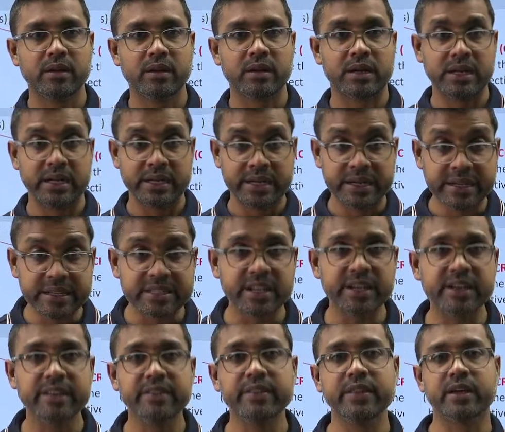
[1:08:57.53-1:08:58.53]
condition
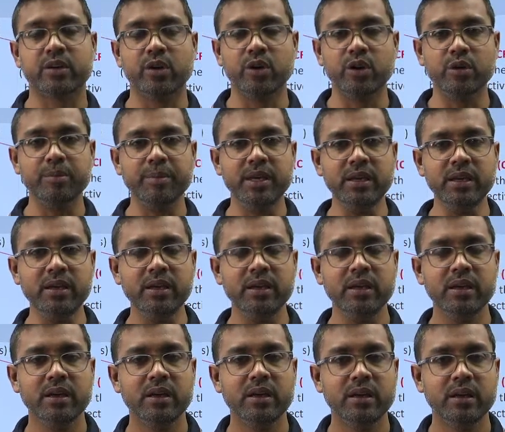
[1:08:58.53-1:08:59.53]
in the economy,
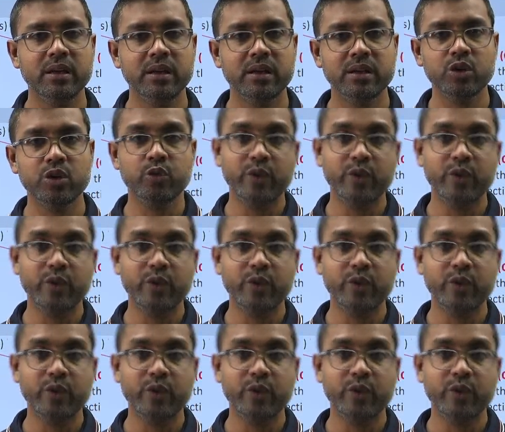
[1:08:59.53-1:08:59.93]
you